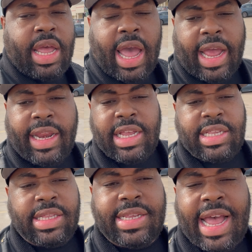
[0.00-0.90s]
Hey,
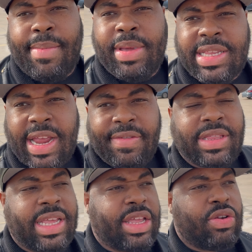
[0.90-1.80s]
listen, timing is
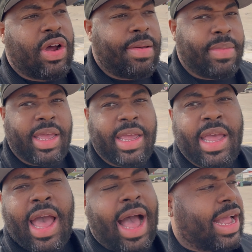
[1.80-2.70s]
everything, you know what I mean?
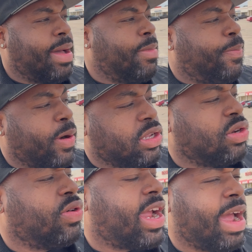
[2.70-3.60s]
I got my
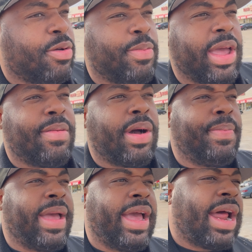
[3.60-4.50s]
personal cameraman, my
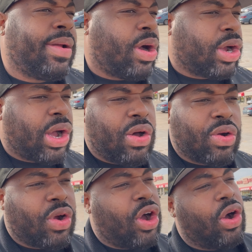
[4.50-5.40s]
man, I go on
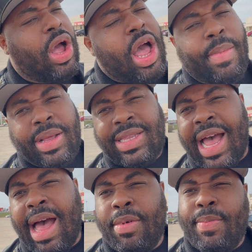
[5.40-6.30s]
the road, but
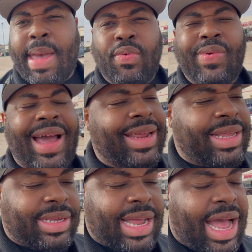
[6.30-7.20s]
timing, baby, we got to get
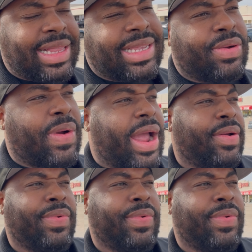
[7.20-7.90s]
the content right.